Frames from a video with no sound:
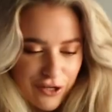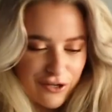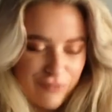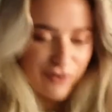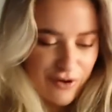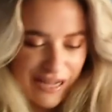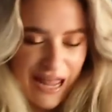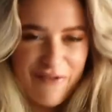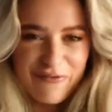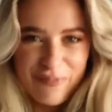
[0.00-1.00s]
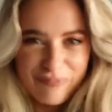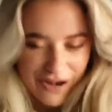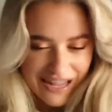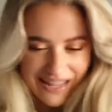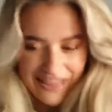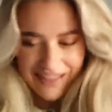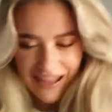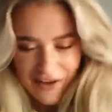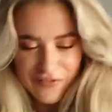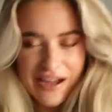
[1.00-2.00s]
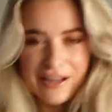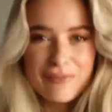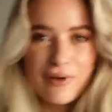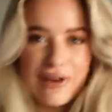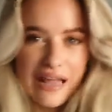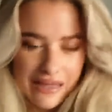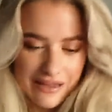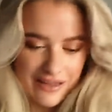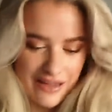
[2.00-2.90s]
Good morning, everybody. Our final morning